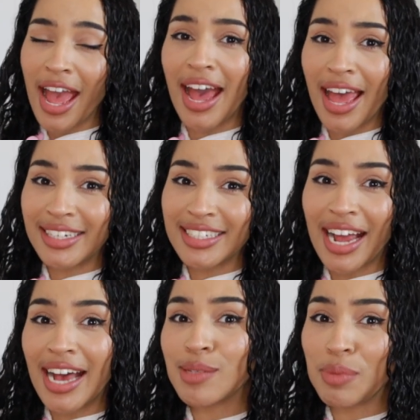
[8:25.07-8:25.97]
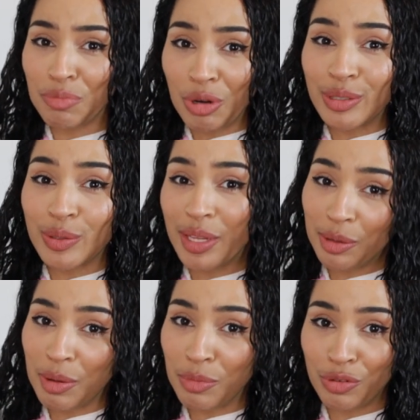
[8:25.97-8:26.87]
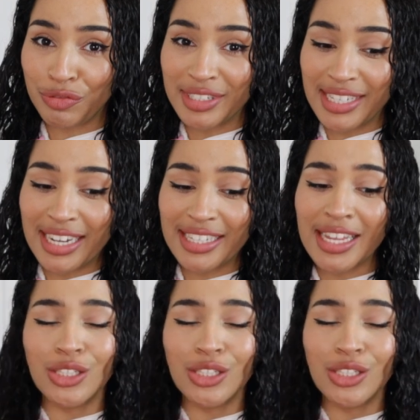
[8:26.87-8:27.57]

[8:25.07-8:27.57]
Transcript: and it has been prone to a little bit more frizziness.